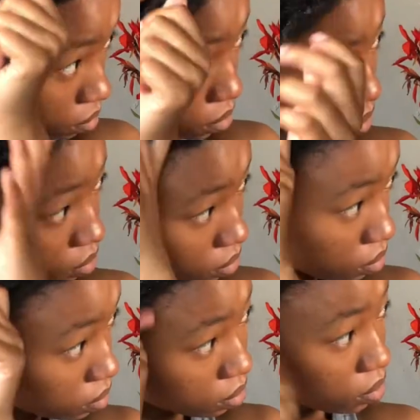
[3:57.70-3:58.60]

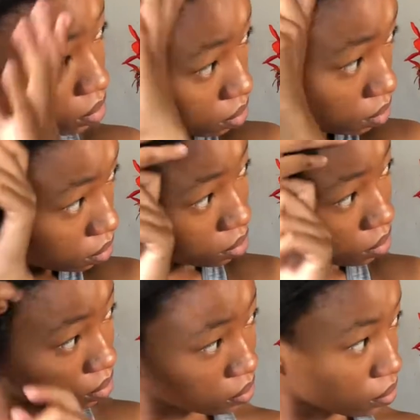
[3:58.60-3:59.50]
detangled hair because you
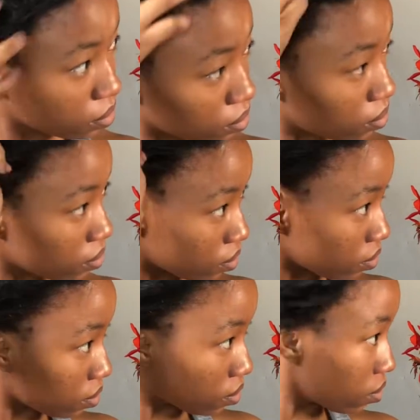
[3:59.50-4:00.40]
don't want to now
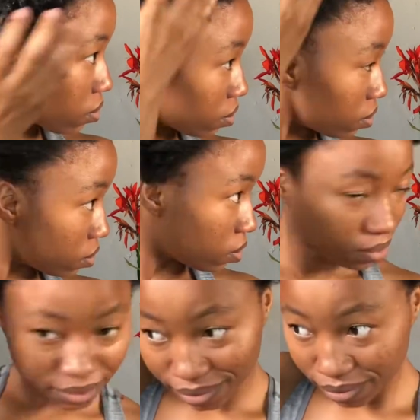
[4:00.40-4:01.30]
start
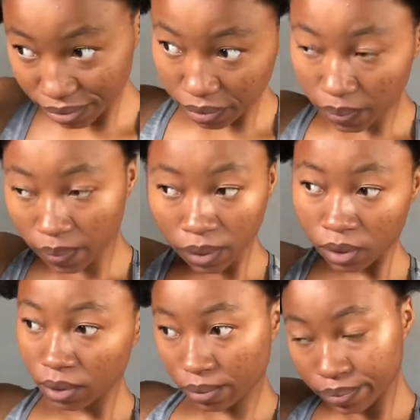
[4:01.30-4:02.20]
detangling when you've
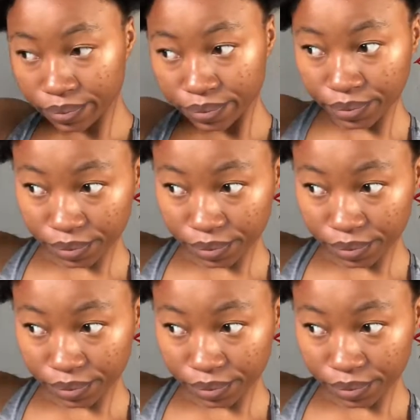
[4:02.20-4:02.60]
already applied your